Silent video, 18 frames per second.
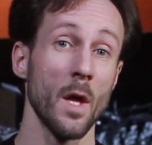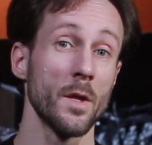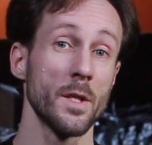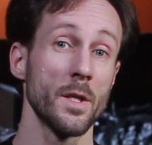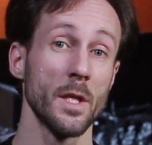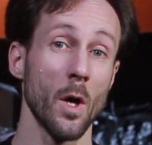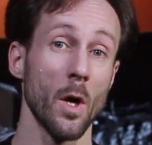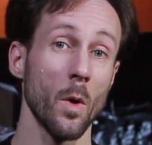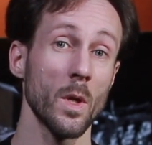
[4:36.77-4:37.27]

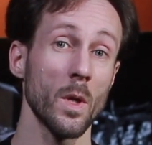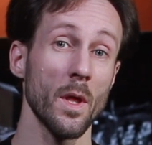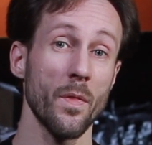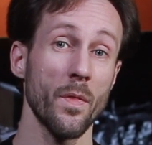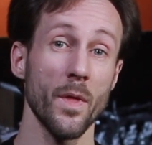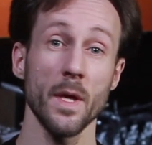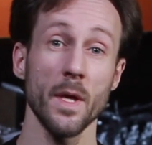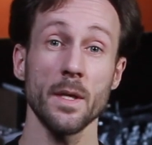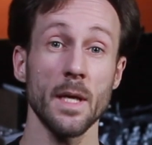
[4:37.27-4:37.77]
The only
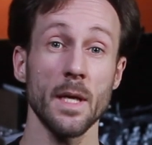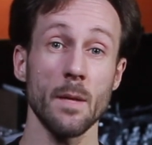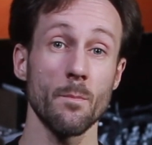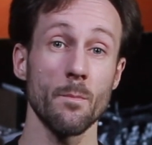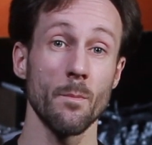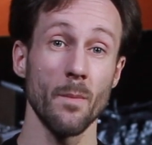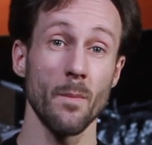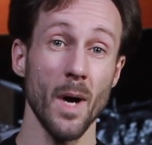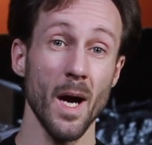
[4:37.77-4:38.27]
thing
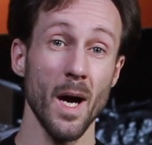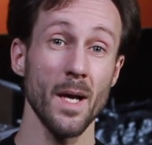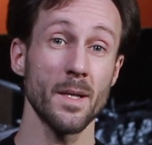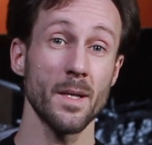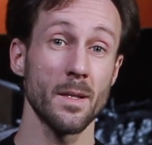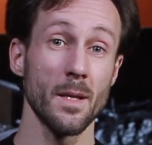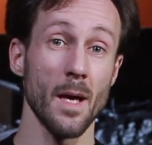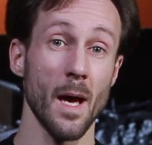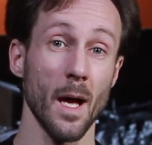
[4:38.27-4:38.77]
that
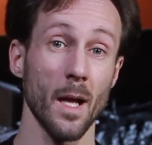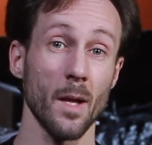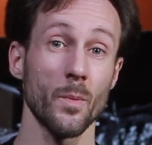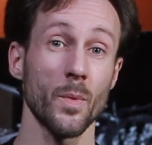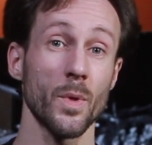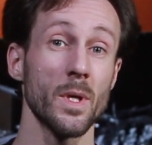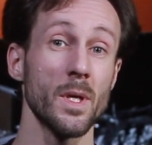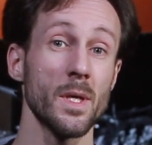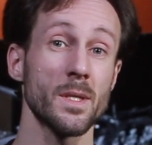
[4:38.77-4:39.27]
might
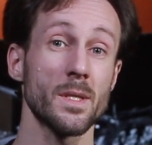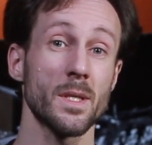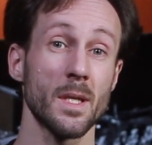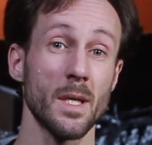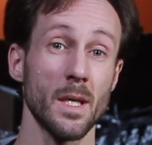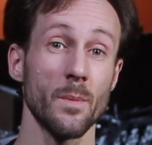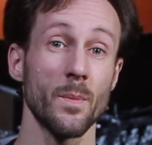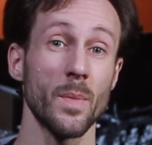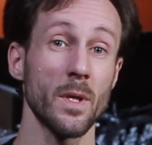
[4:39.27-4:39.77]
help is
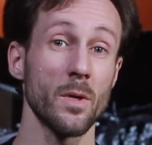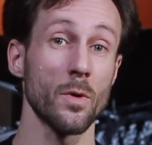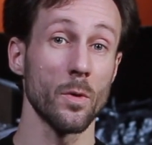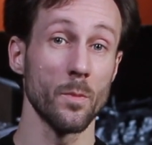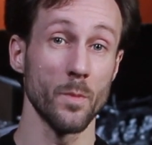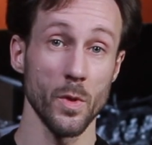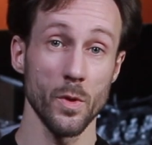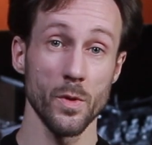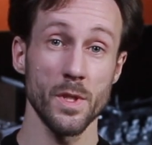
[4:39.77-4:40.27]
keeping
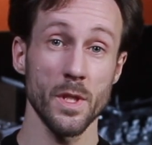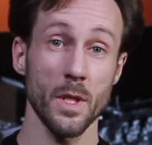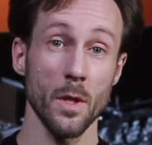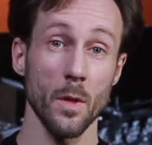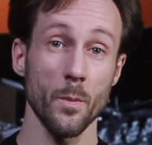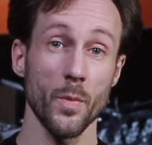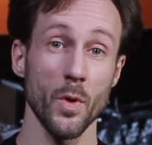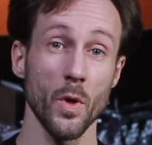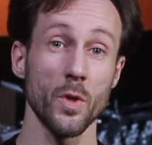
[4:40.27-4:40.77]
your
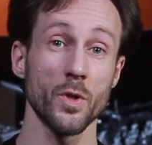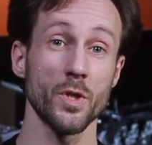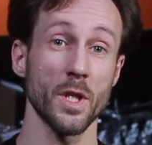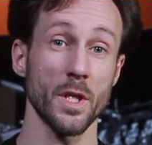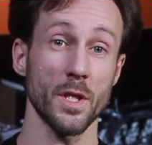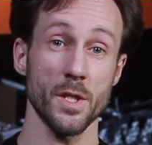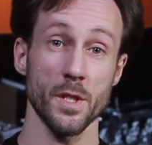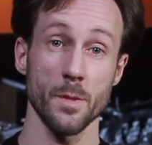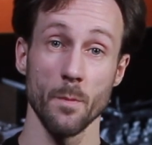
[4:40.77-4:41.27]
musical
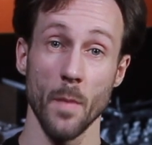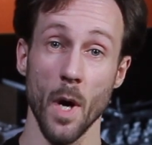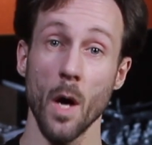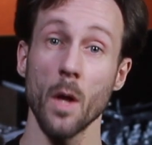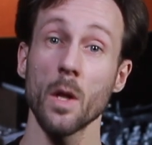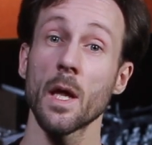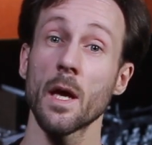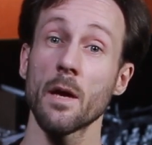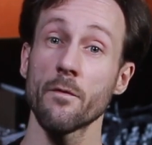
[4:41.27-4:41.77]
project
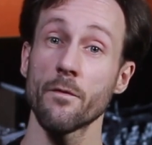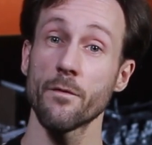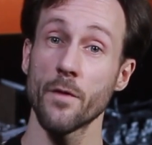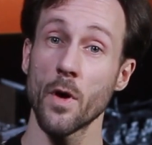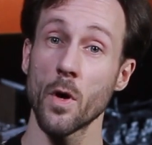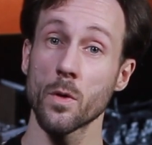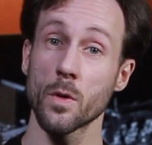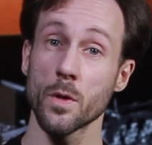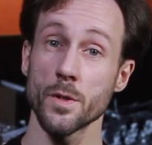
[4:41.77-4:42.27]
small and
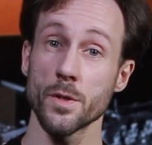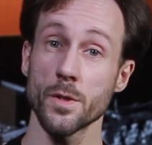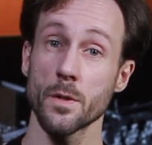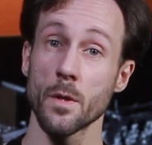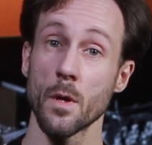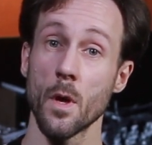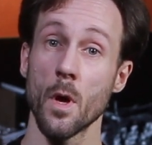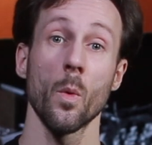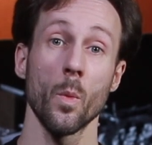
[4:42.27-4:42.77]

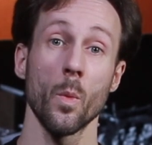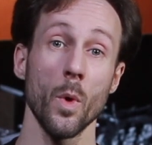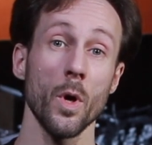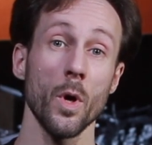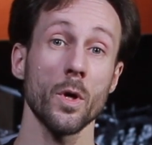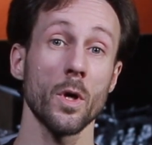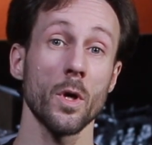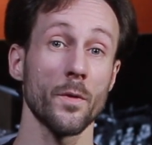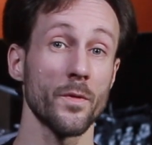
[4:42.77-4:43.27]
focused.
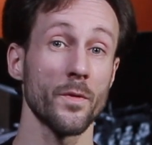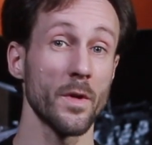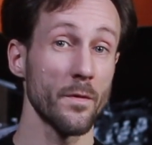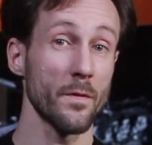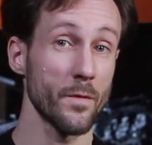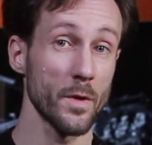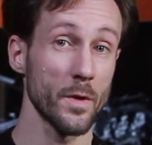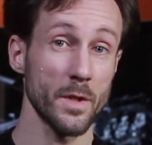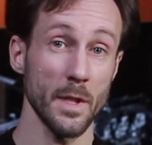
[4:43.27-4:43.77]
Work on
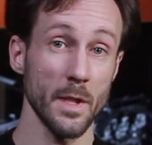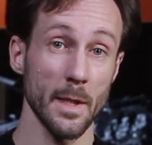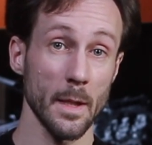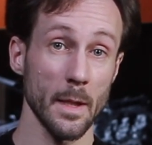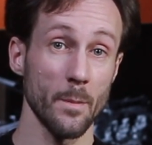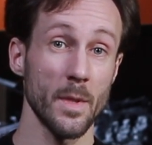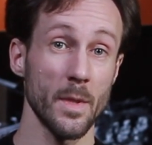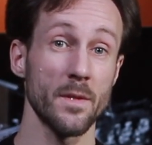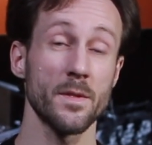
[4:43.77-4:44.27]
different
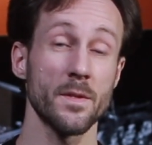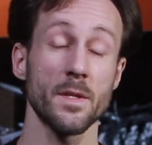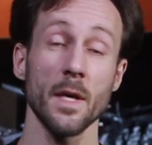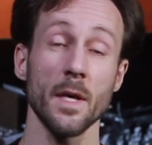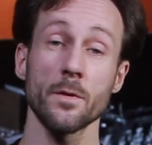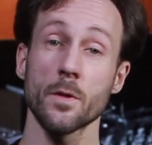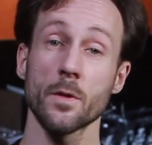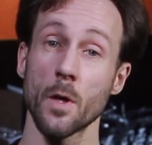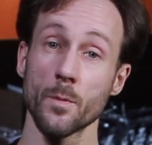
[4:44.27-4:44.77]
elements
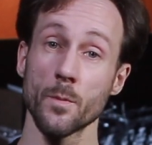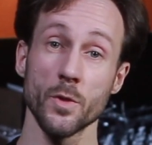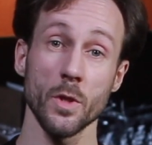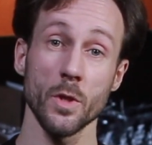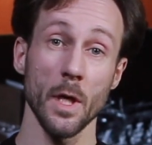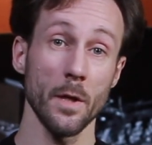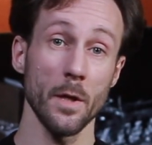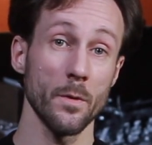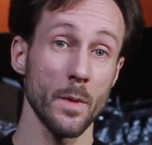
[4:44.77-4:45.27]
that come
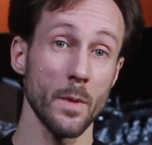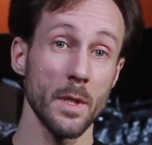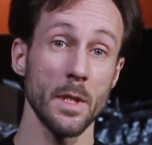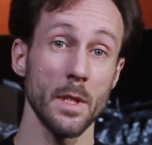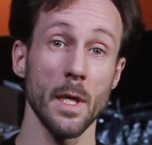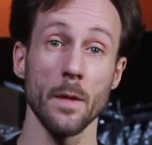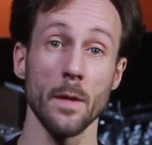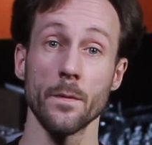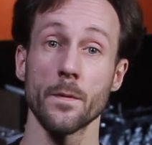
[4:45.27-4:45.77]
together in
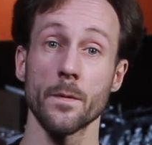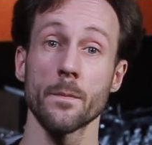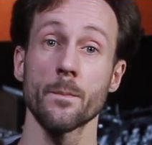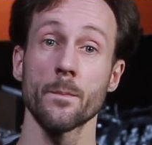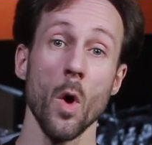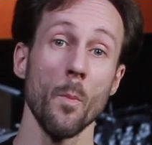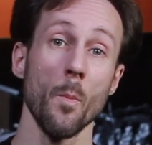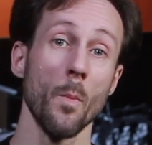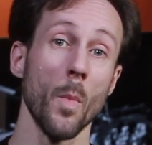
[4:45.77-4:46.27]
the end.
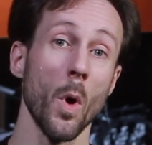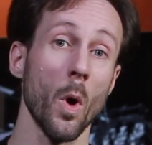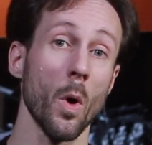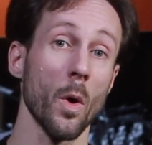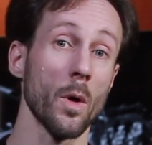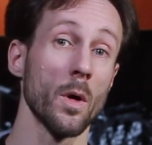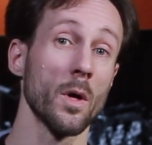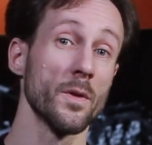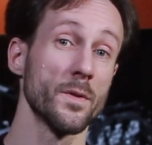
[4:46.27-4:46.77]

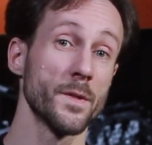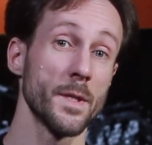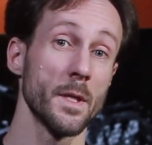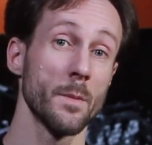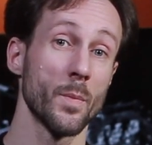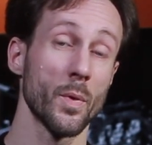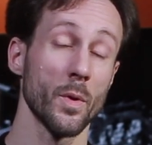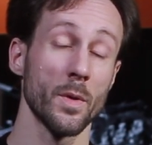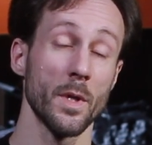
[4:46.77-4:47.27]
More a
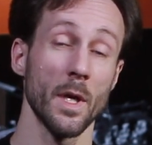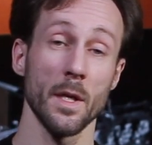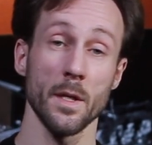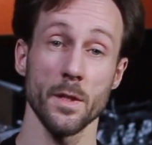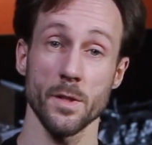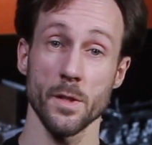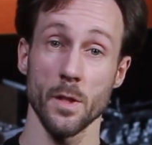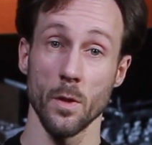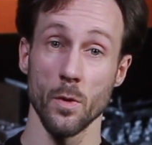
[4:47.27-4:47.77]
tip than
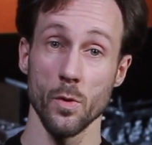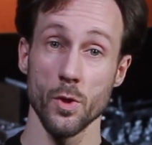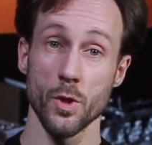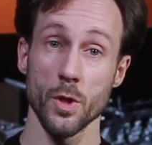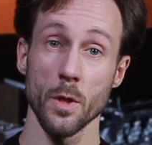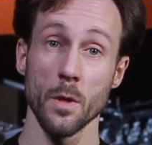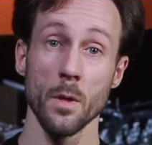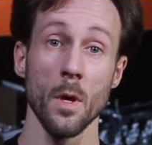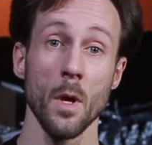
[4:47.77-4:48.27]
a
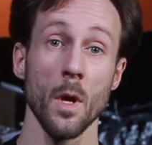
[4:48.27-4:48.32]
solution,